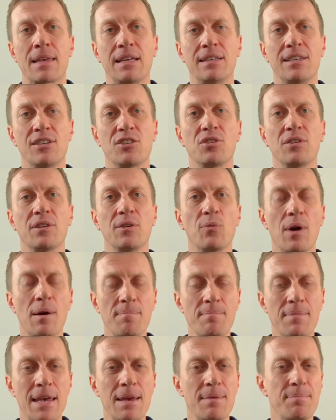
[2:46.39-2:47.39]
Additionally,
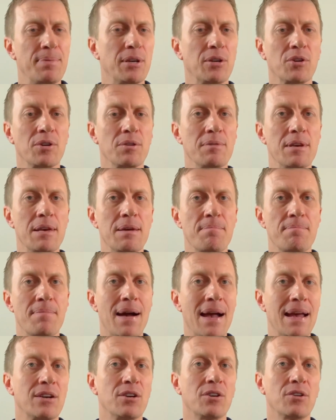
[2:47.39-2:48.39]
what may appear to be a
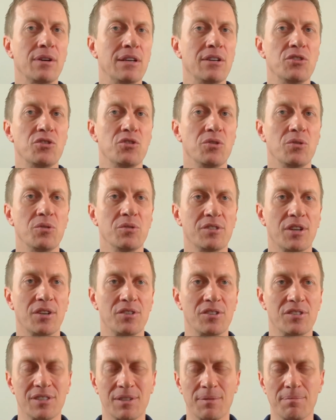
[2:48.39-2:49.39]
minor issue,
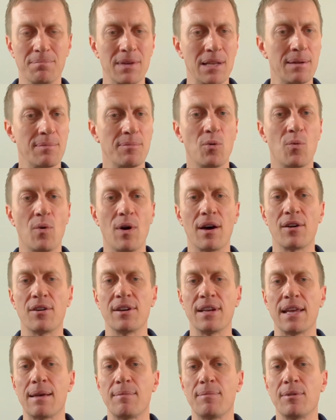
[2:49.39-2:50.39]
such as some minimal
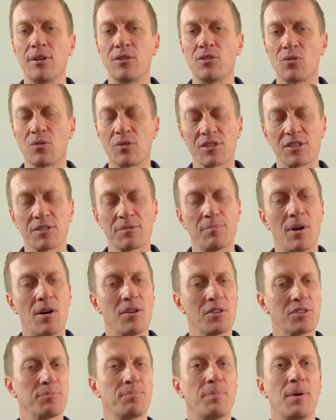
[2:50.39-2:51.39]
water damage or a
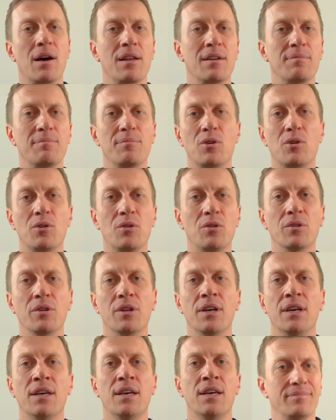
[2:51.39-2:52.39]
small spot of mold,